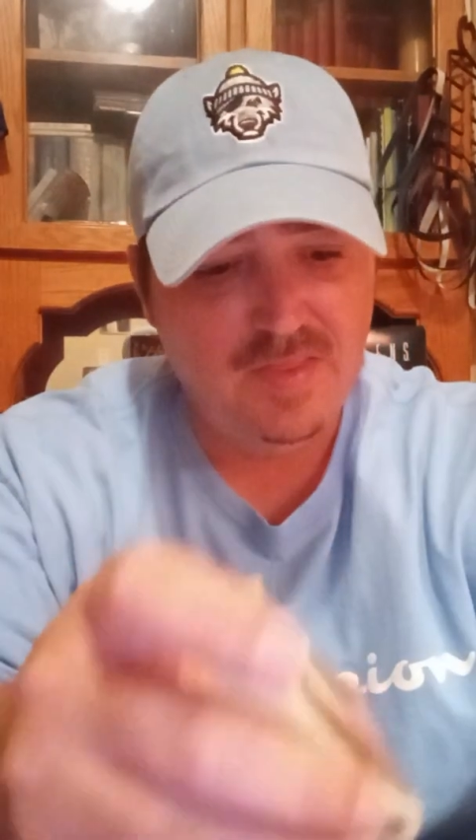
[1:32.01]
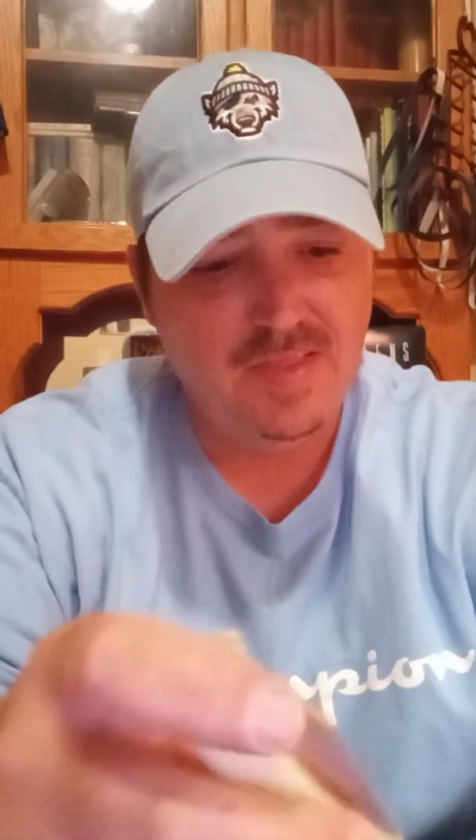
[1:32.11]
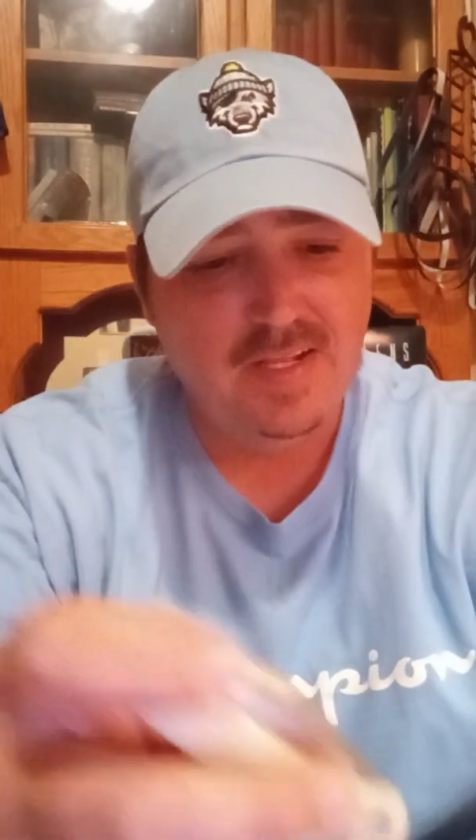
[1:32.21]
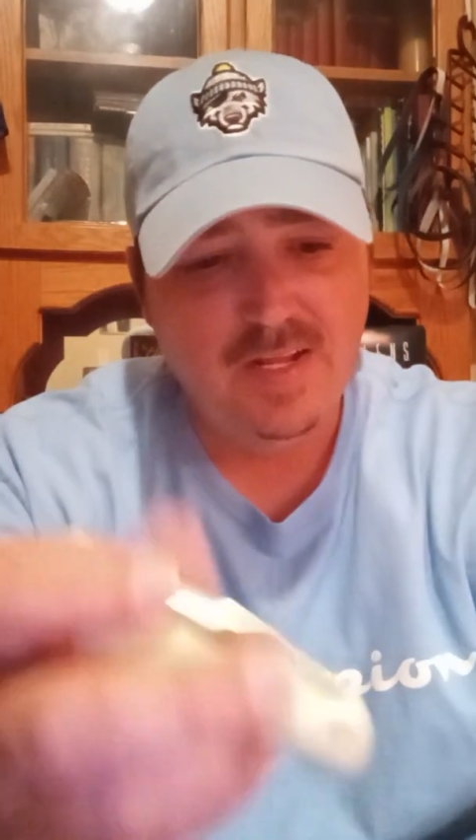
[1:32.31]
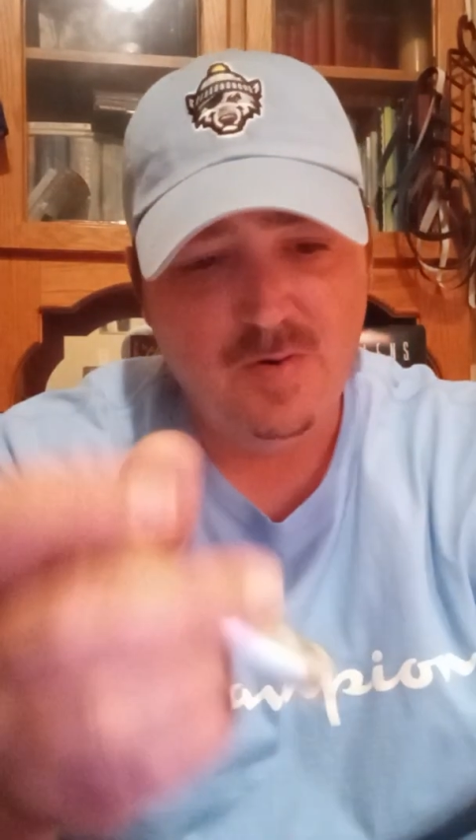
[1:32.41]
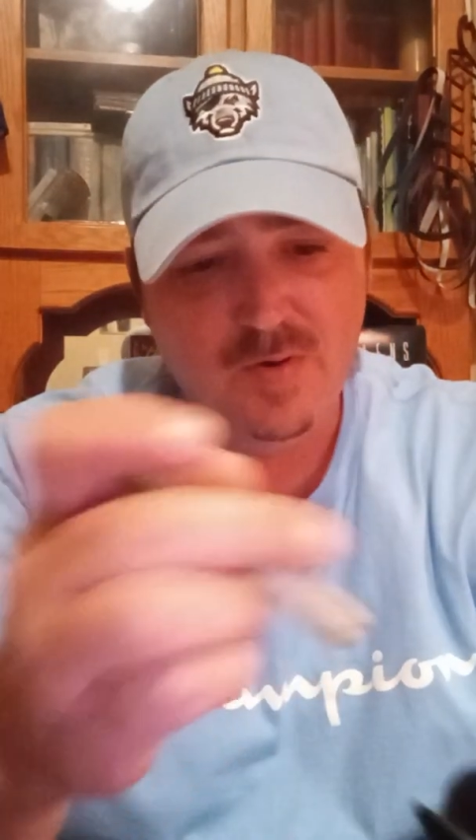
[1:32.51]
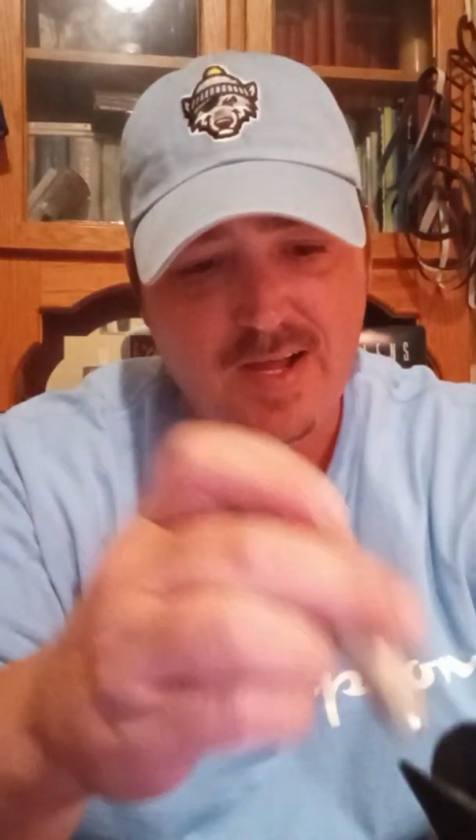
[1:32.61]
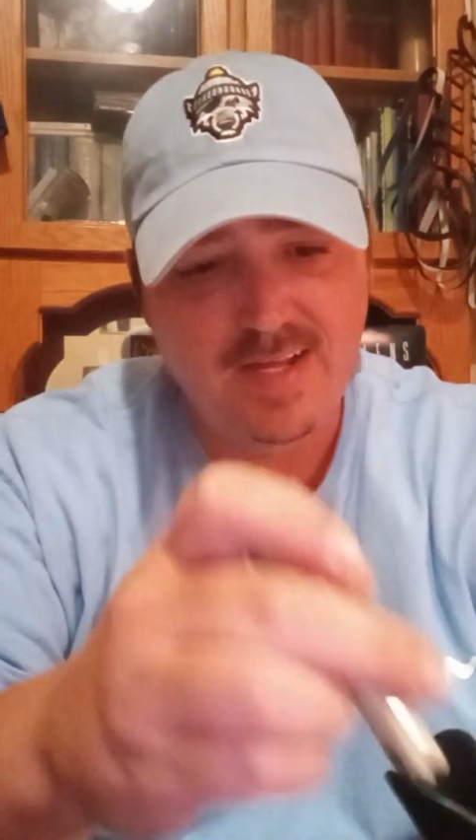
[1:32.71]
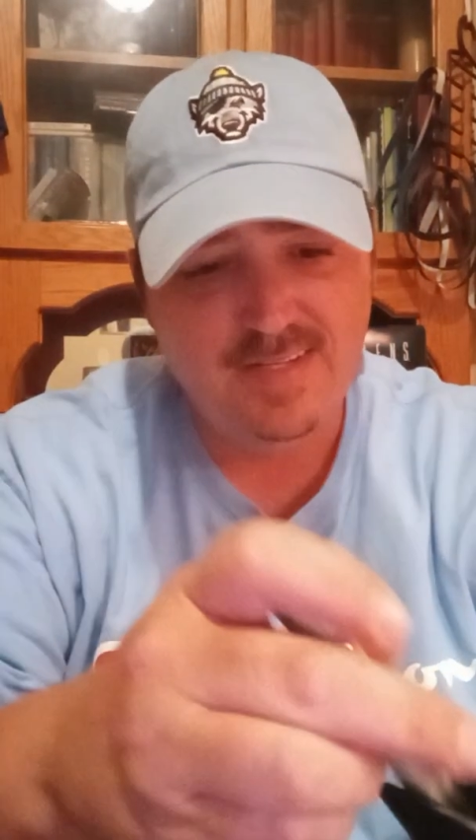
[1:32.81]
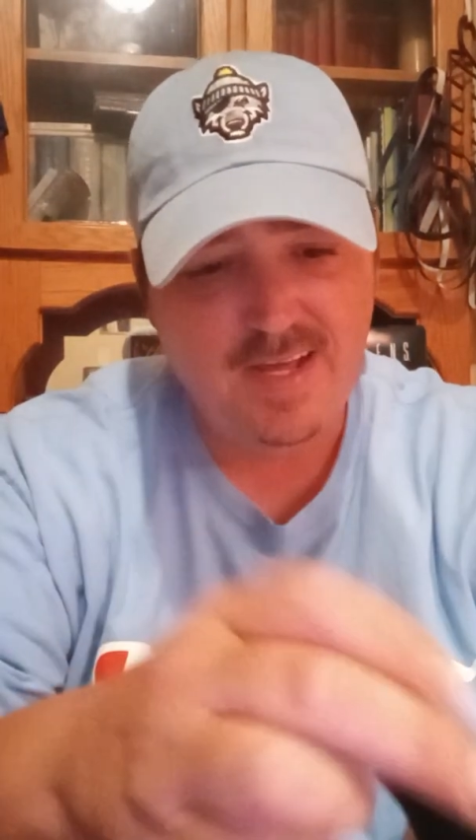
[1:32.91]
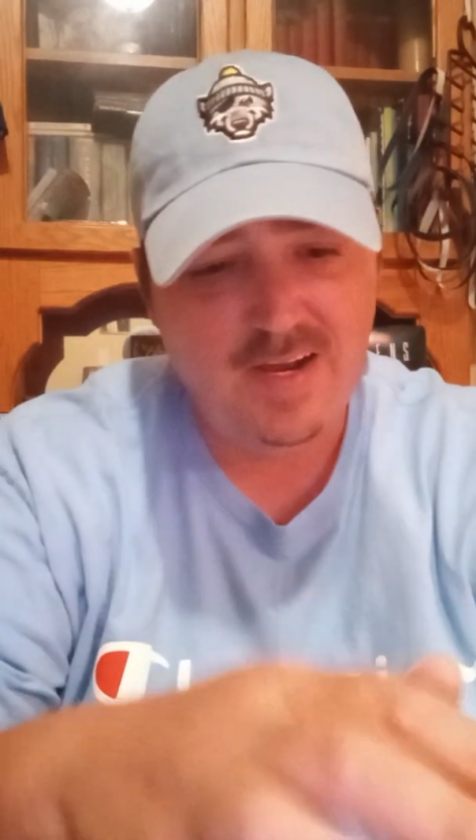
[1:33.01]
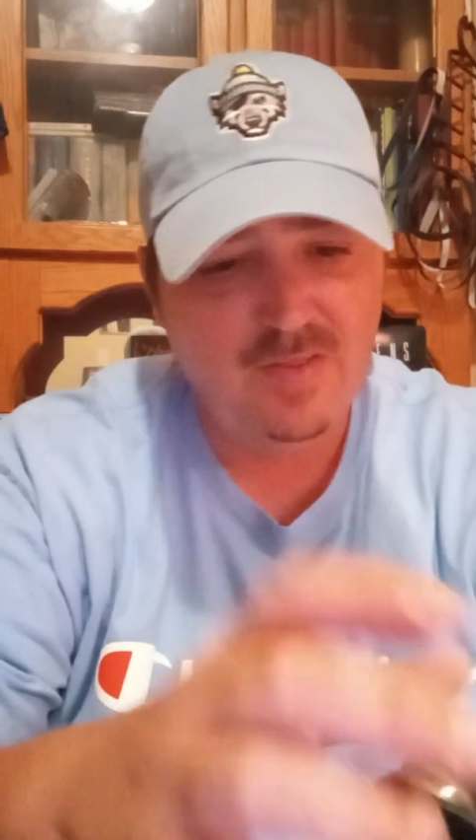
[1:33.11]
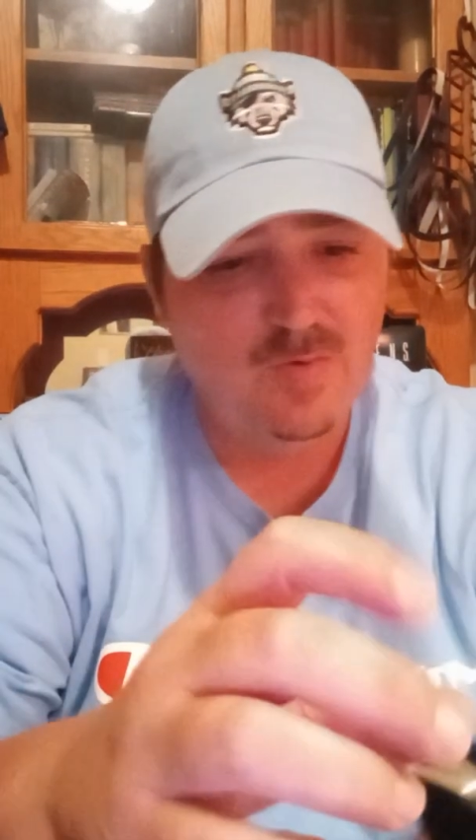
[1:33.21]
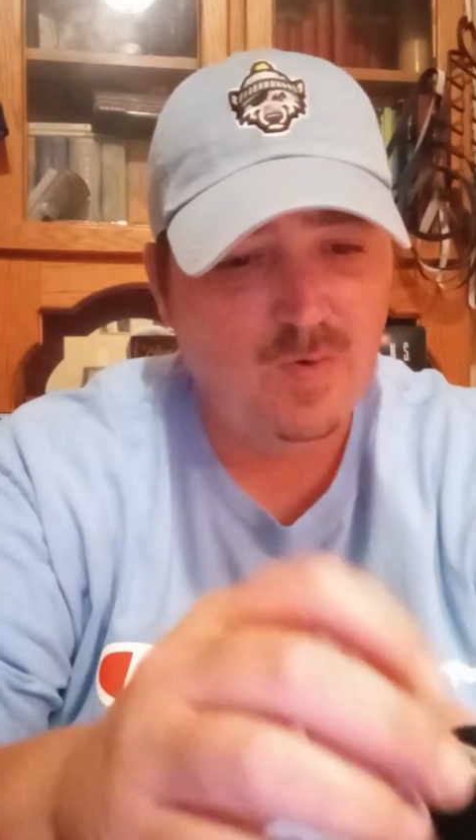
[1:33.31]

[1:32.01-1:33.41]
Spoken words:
that the little guy's out of the